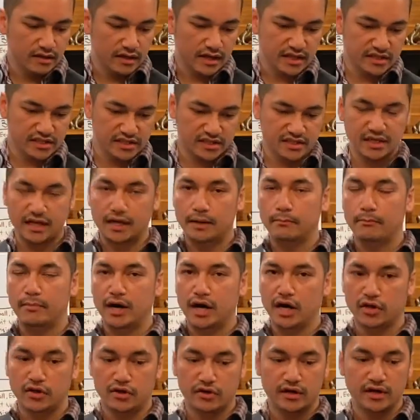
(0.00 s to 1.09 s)
it's just gonna
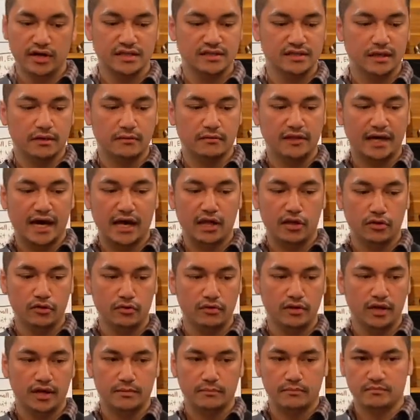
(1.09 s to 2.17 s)
bother and it's gonna
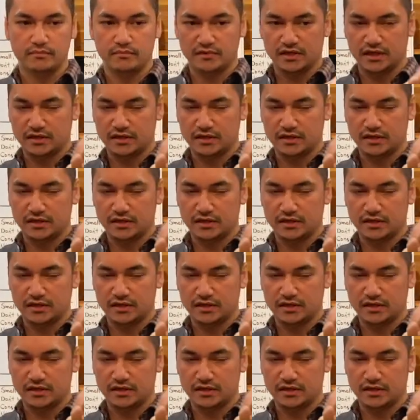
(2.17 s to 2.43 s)
dilute and